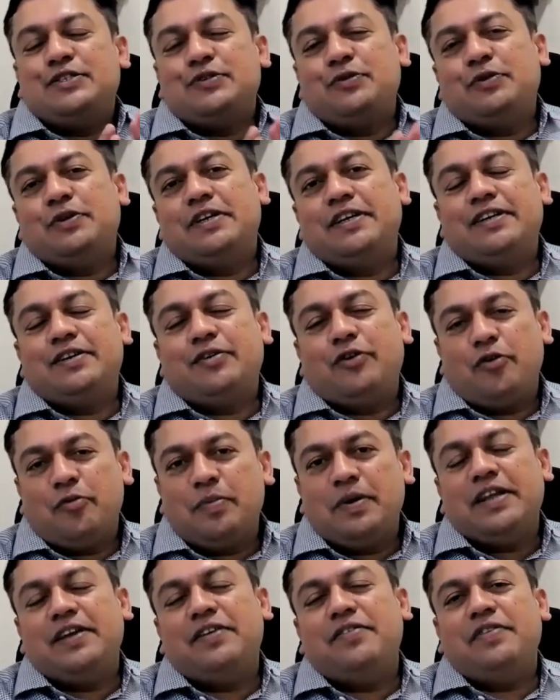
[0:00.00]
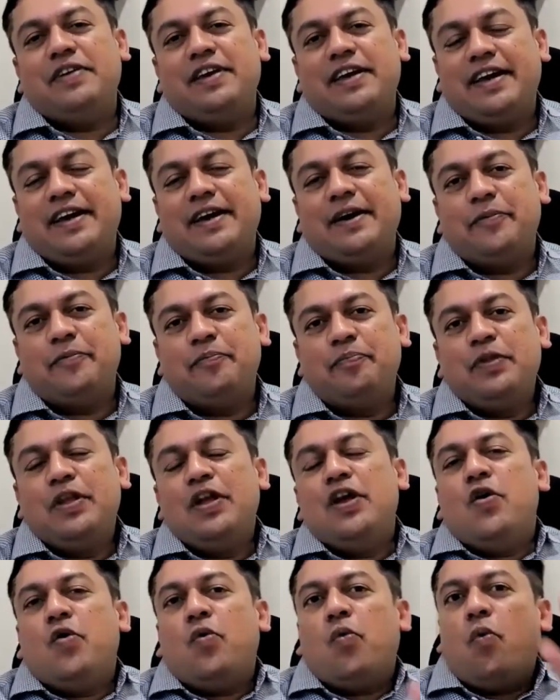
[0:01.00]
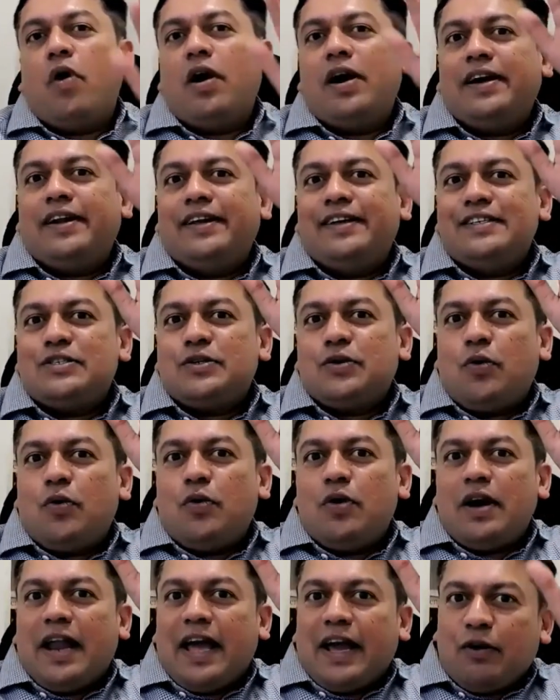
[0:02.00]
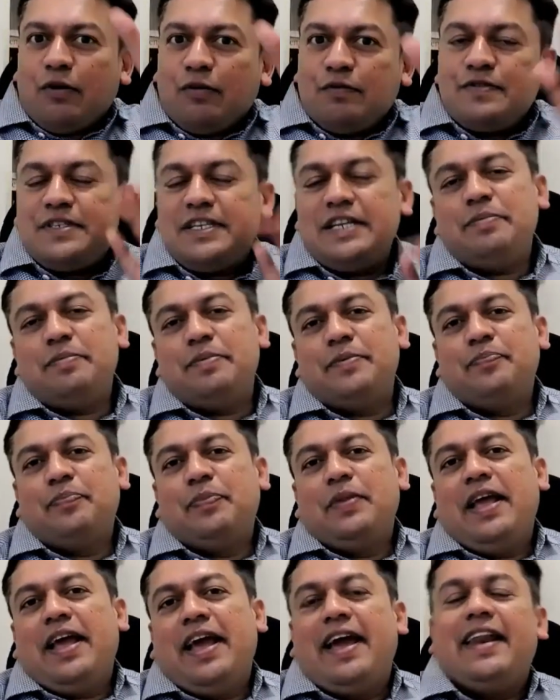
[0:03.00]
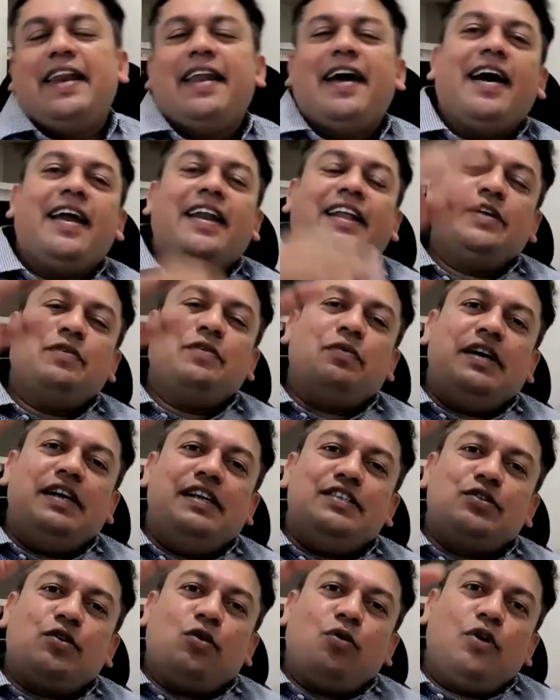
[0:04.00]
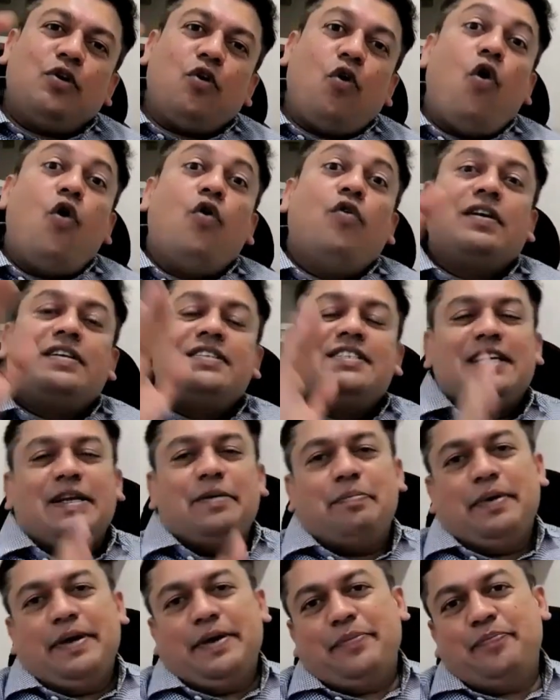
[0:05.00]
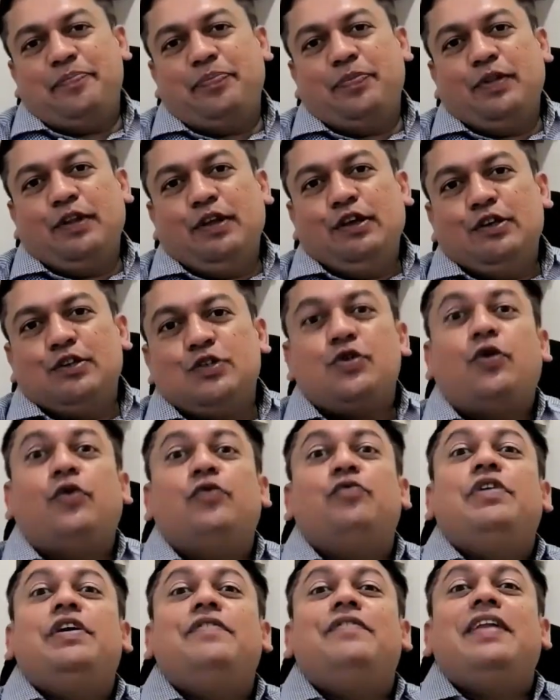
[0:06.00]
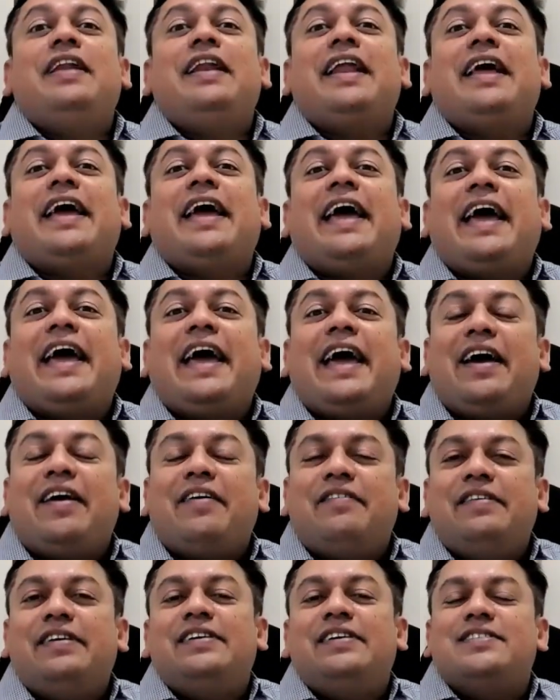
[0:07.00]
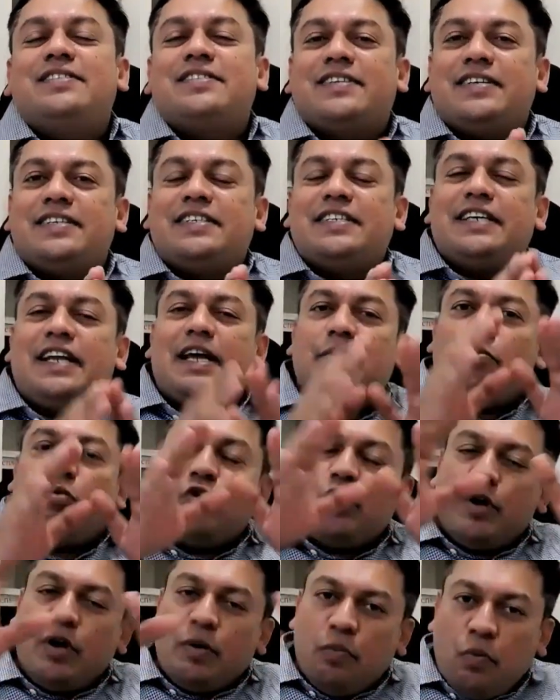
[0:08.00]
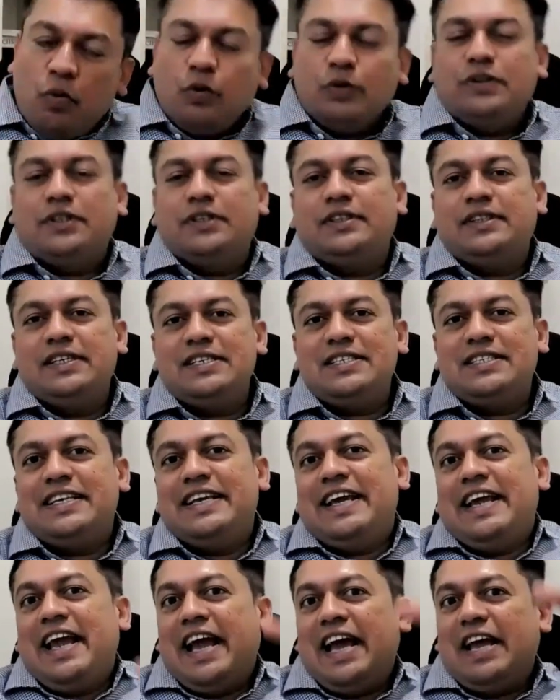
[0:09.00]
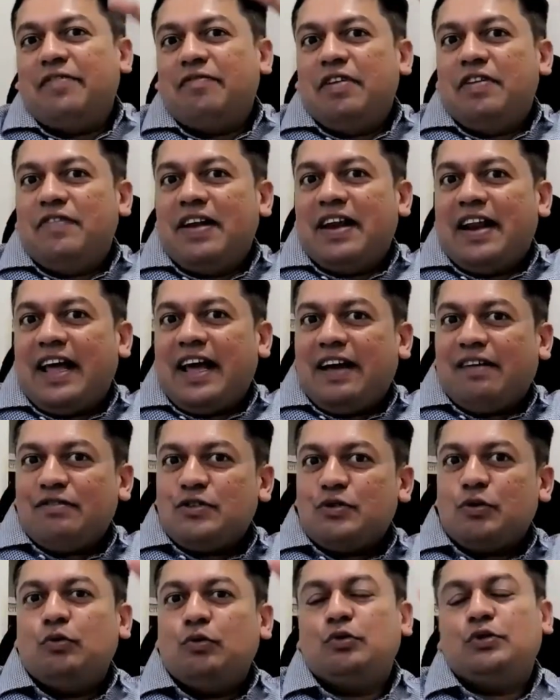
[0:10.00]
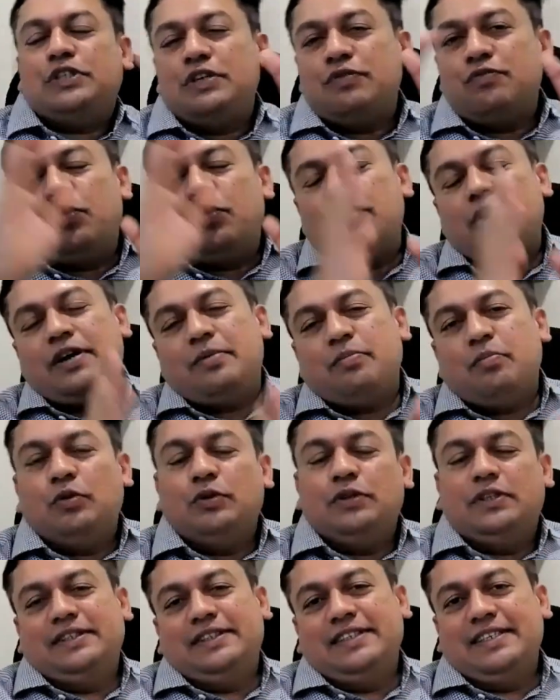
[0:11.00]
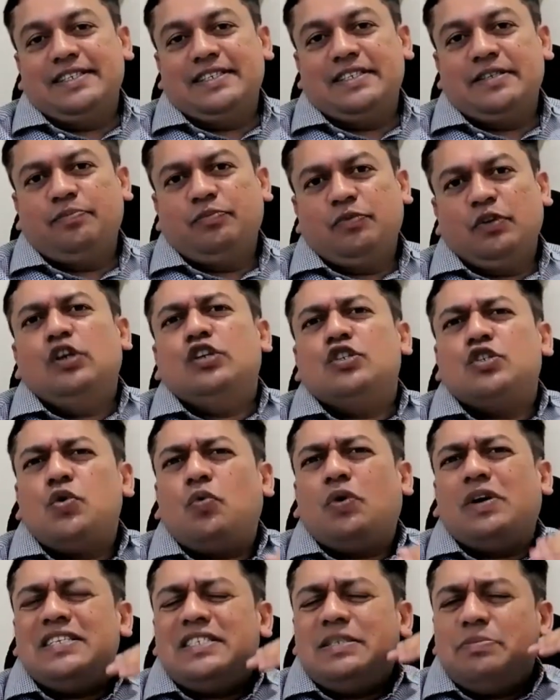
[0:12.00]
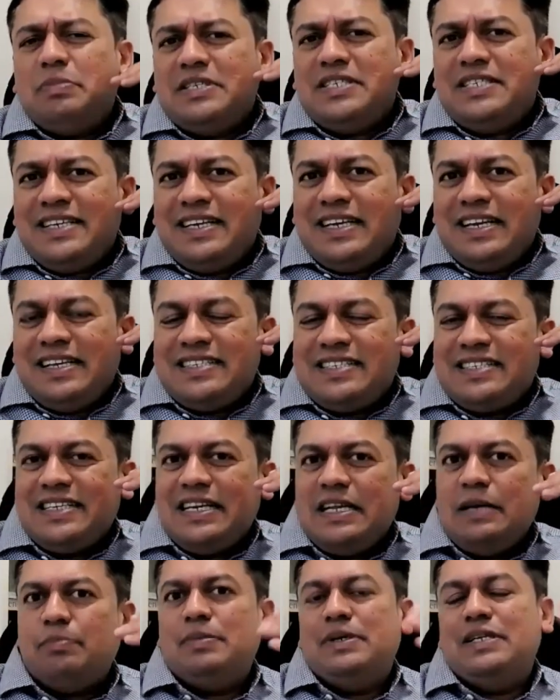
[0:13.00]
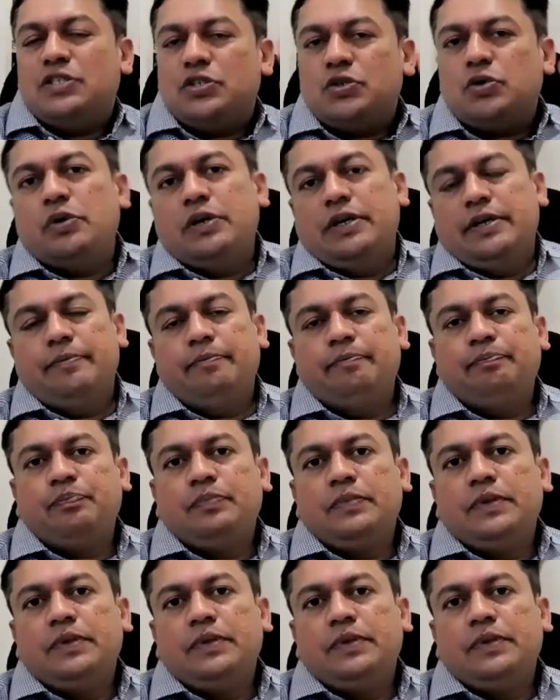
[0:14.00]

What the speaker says: disorder normally we have. One is called lack of sleep and another one is called oversleeping. So we will have discussion about both the things and we will have solution for both the things. So what is basically a sleep disorder?